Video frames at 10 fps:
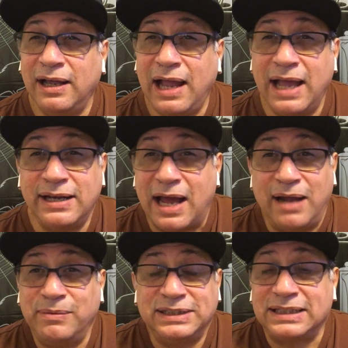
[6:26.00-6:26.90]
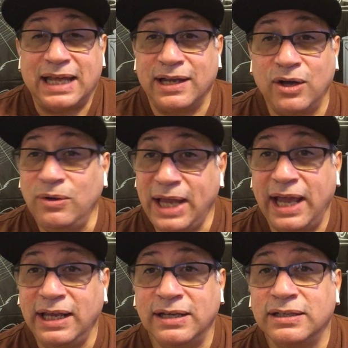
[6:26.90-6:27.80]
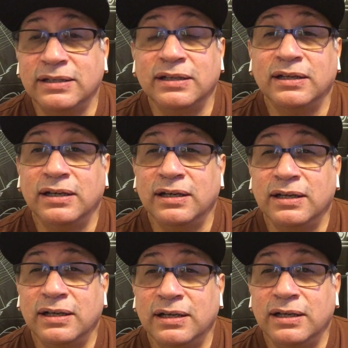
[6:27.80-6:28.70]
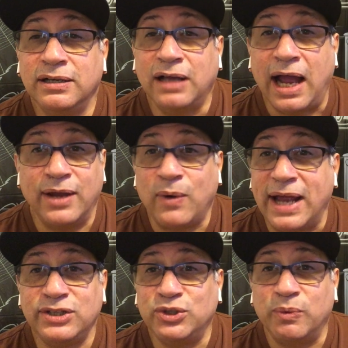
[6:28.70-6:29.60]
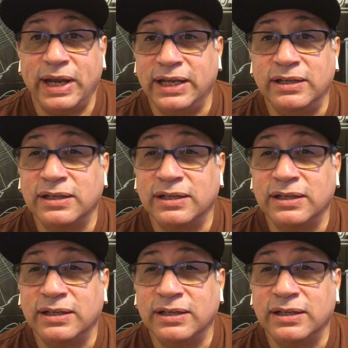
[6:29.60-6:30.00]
And I was like, okay, I graduate,